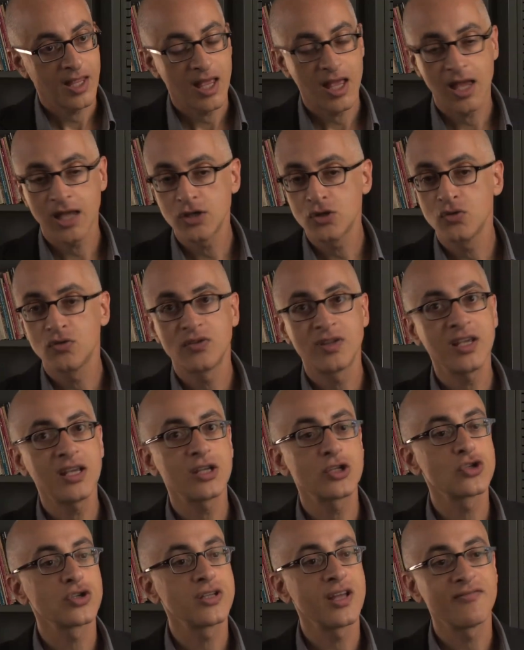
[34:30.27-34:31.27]
and you think
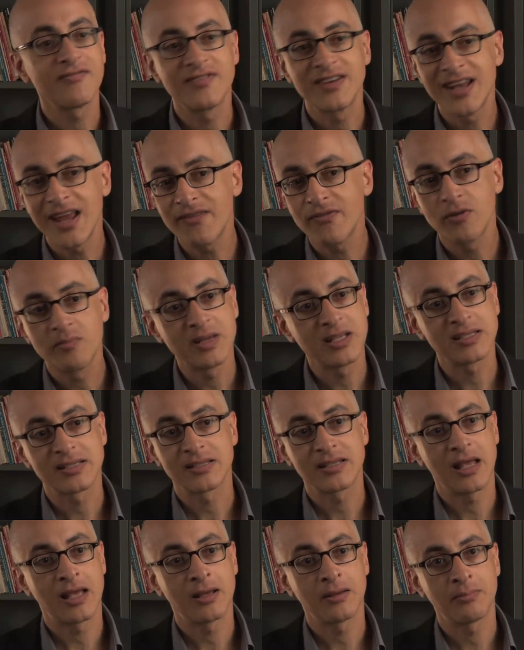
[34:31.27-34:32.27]
it should have never been
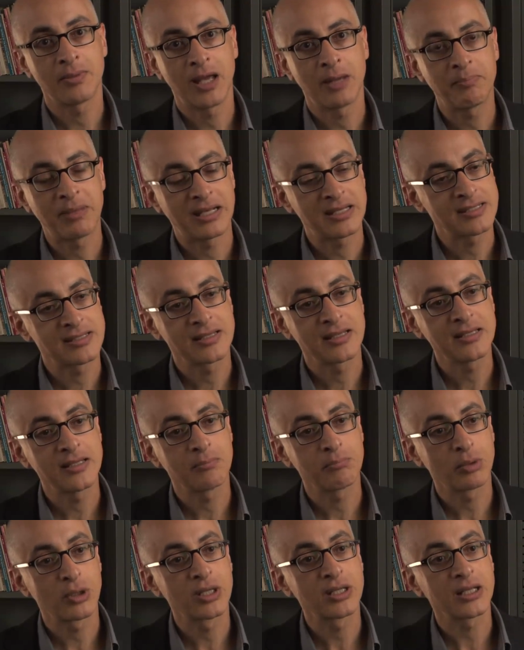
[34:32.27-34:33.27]
a
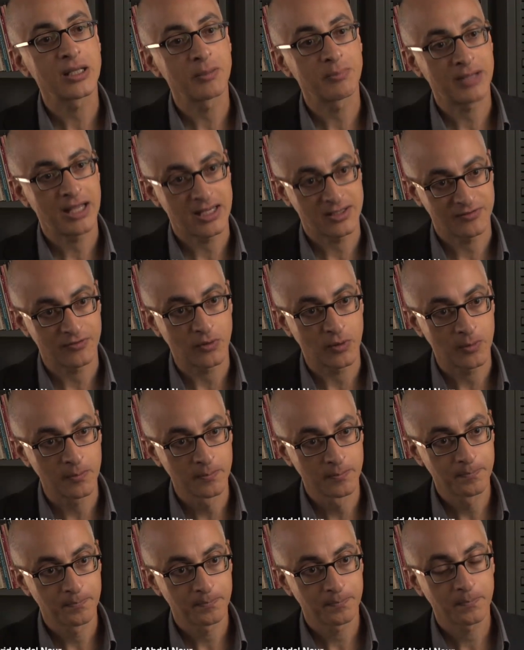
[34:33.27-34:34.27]
Palestinian political platform,
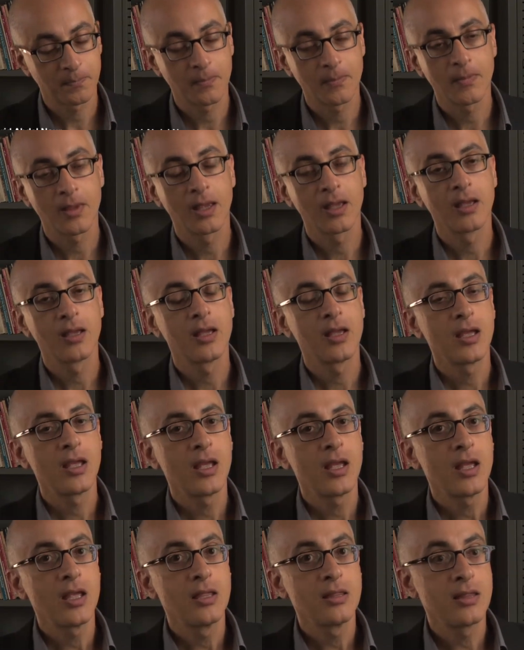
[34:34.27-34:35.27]

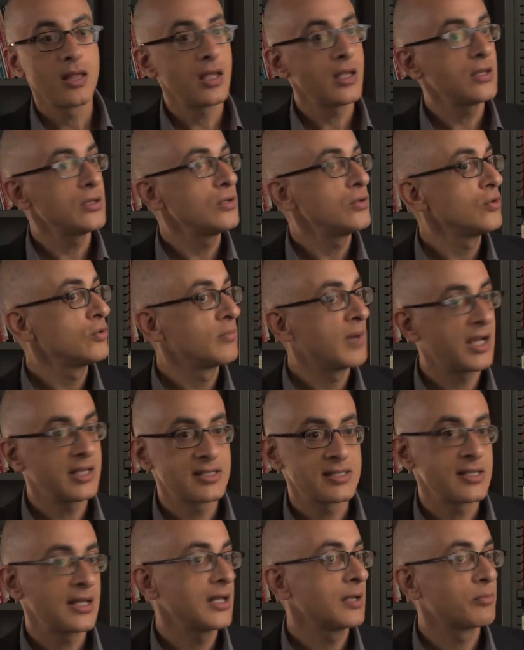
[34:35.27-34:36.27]
then you
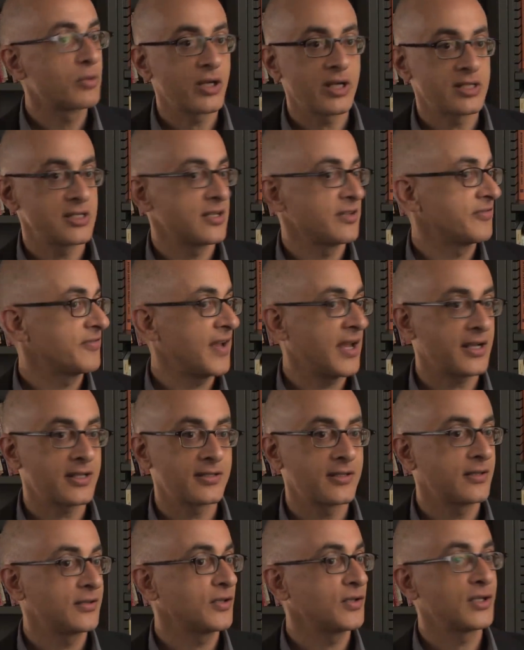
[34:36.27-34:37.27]
might celebrate the fact
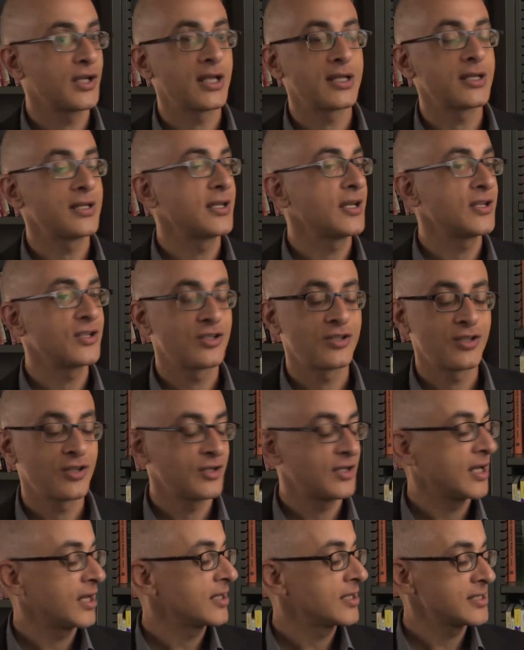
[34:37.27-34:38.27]
that the
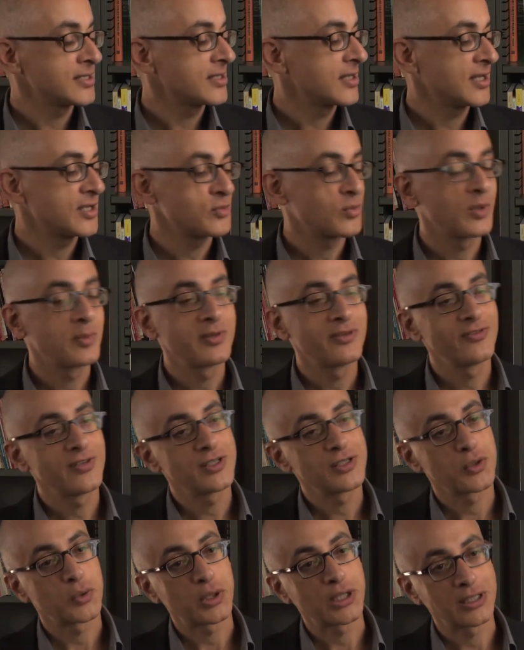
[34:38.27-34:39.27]
United States will be
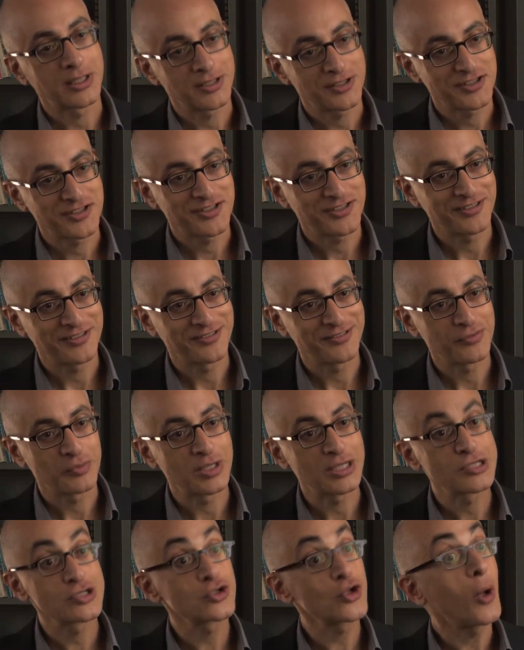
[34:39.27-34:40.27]
vetoing this and
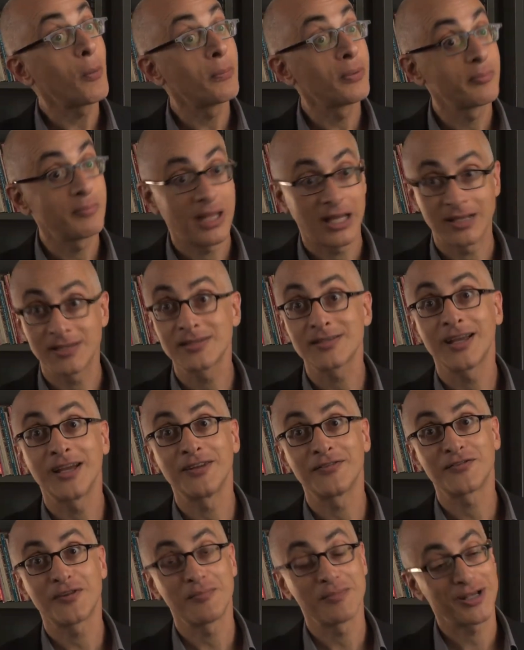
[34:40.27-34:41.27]
will stop
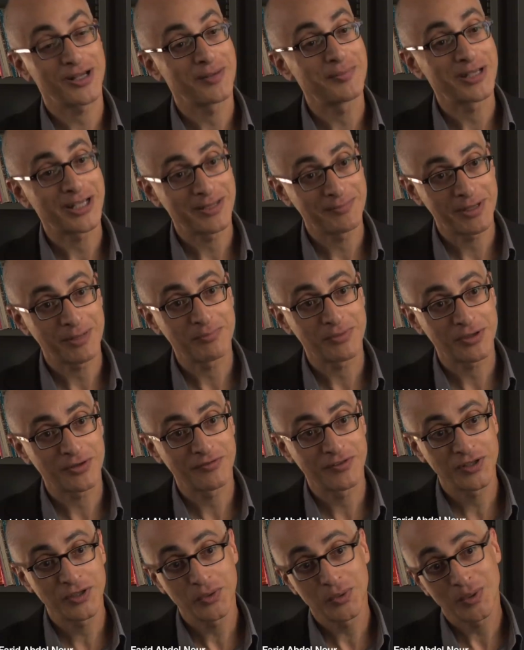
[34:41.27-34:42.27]
Palestine from becoming a member of the